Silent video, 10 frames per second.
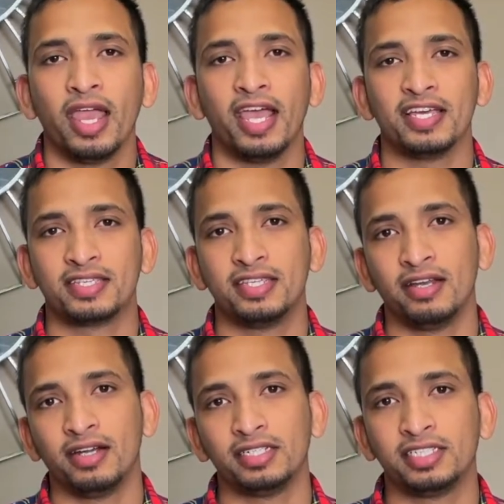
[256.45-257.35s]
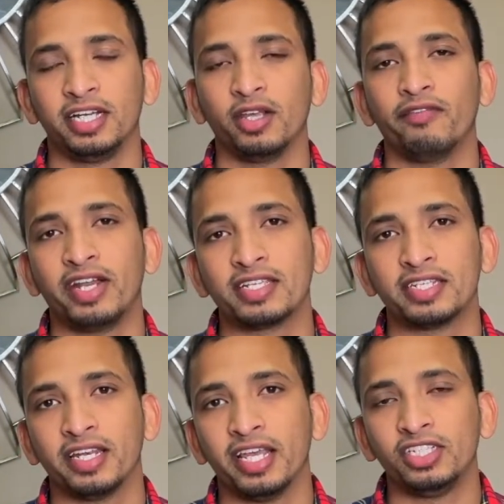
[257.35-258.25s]
as their city of
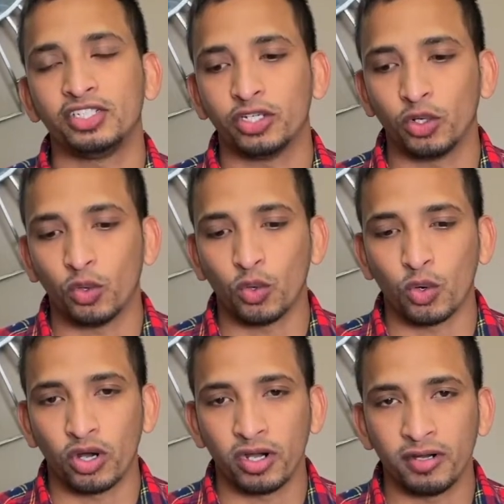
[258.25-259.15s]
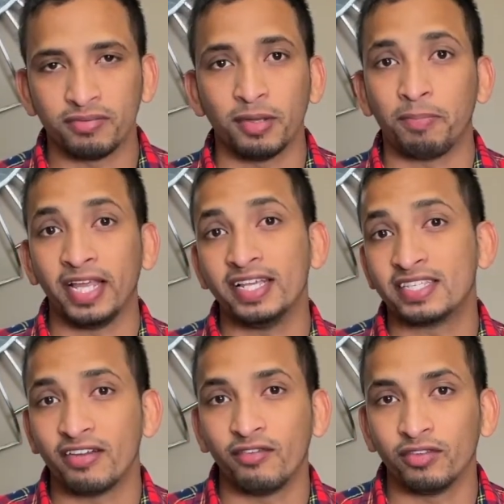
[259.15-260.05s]
destination or the place
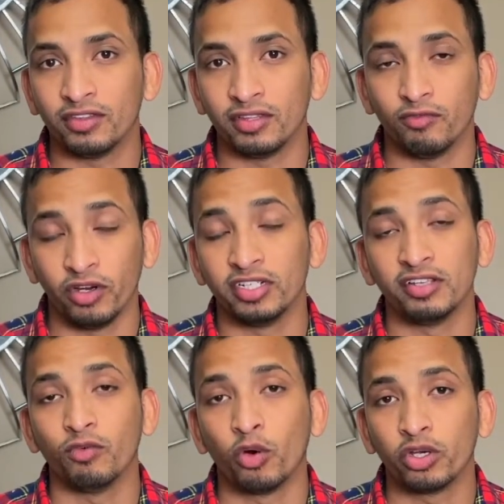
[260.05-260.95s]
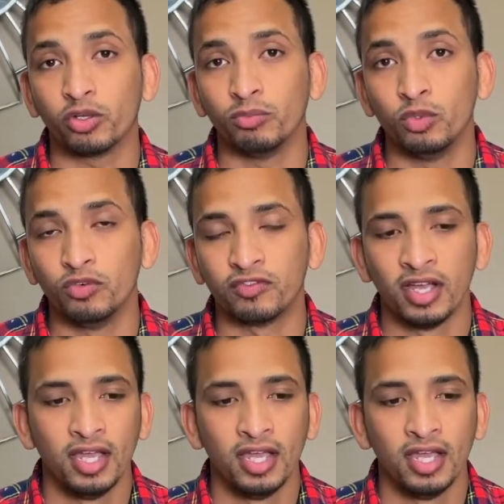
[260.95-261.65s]
they, where they want to move?